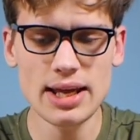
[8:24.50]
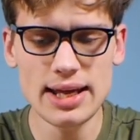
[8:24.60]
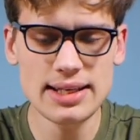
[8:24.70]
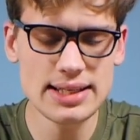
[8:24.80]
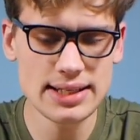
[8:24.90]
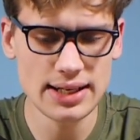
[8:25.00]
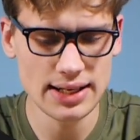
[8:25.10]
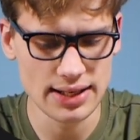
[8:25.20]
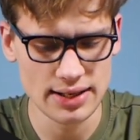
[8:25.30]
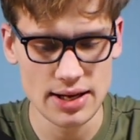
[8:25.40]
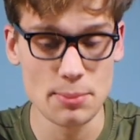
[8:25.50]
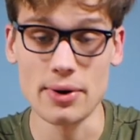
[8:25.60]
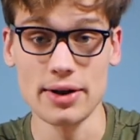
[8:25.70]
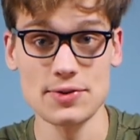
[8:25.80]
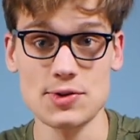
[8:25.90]
any
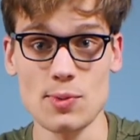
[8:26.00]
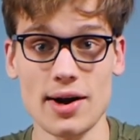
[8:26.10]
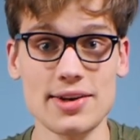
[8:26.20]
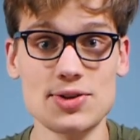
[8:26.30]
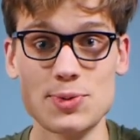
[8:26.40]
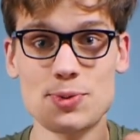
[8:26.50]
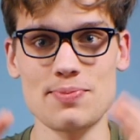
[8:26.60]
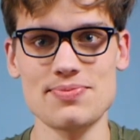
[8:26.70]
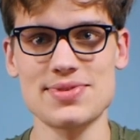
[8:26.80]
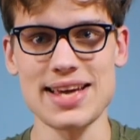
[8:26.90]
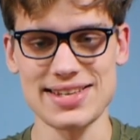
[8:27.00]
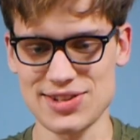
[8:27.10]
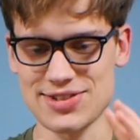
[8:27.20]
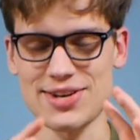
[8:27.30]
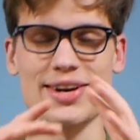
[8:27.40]
products you want to test
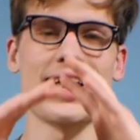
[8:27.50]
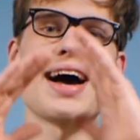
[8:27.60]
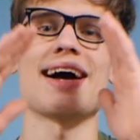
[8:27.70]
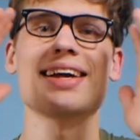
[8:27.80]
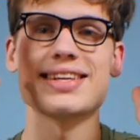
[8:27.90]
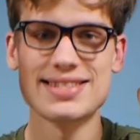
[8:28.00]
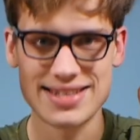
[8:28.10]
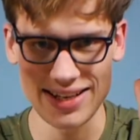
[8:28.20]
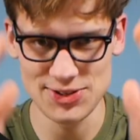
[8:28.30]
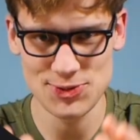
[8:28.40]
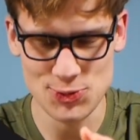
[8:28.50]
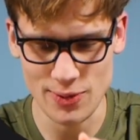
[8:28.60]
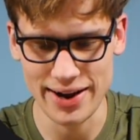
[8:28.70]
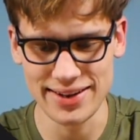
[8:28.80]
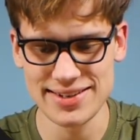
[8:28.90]
this on, I say
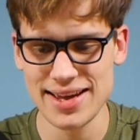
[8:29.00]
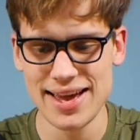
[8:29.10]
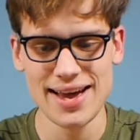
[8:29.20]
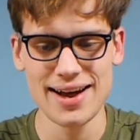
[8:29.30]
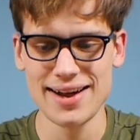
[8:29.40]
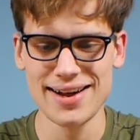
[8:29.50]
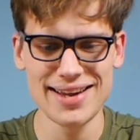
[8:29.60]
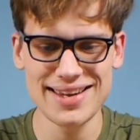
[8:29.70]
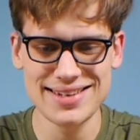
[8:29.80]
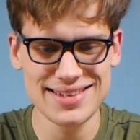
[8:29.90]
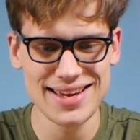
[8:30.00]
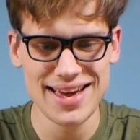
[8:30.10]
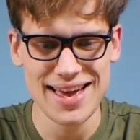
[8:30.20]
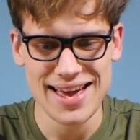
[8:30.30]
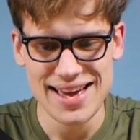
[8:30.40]
try it. And
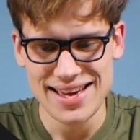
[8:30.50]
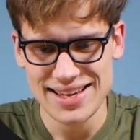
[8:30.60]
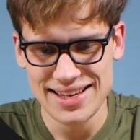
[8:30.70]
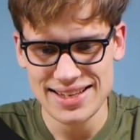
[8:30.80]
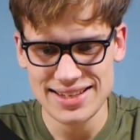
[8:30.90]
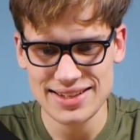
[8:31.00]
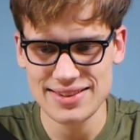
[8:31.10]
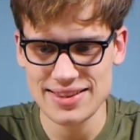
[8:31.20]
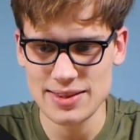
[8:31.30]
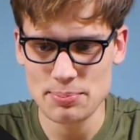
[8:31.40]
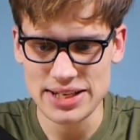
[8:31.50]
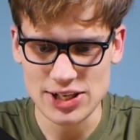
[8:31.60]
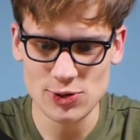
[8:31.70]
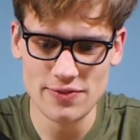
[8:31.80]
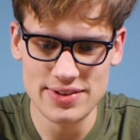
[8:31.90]
the
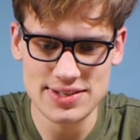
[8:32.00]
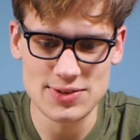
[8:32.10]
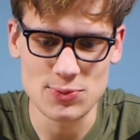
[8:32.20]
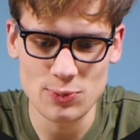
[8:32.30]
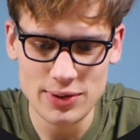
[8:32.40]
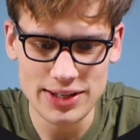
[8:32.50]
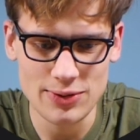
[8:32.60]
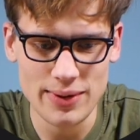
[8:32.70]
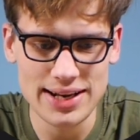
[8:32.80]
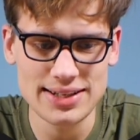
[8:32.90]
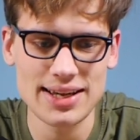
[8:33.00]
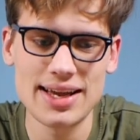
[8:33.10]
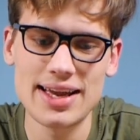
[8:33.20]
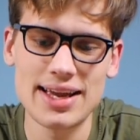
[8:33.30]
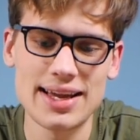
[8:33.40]
potential of this is really great.
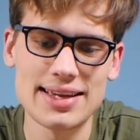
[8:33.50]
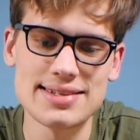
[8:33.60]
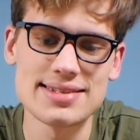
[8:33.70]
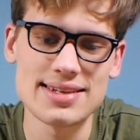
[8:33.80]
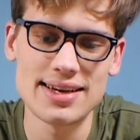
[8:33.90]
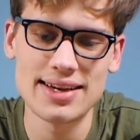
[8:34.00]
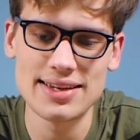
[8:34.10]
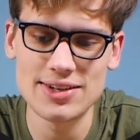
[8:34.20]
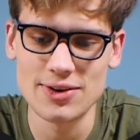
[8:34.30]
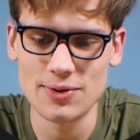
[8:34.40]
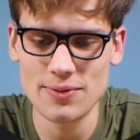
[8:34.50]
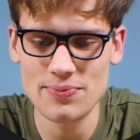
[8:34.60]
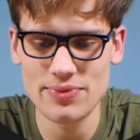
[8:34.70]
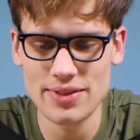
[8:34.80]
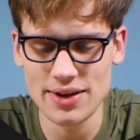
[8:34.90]
And
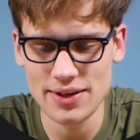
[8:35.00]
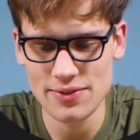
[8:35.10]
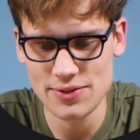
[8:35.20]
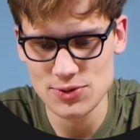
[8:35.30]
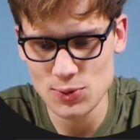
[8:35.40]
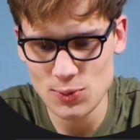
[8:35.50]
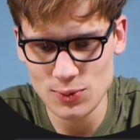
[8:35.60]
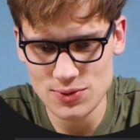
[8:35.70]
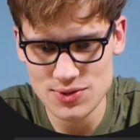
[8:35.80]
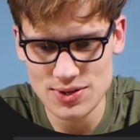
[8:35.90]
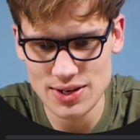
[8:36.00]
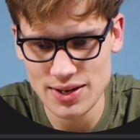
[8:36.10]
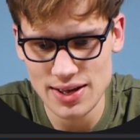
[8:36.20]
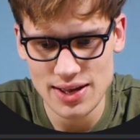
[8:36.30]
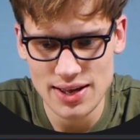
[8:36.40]
the tools
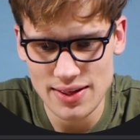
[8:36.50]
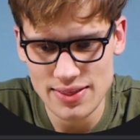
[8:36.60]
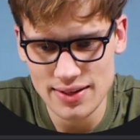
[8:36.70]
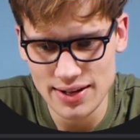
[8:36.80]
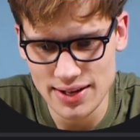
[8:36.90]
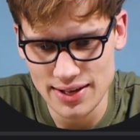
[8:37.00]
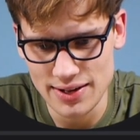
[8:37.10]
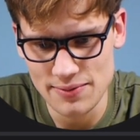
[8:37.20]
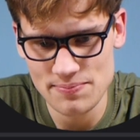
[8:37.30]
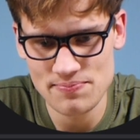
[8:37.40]
that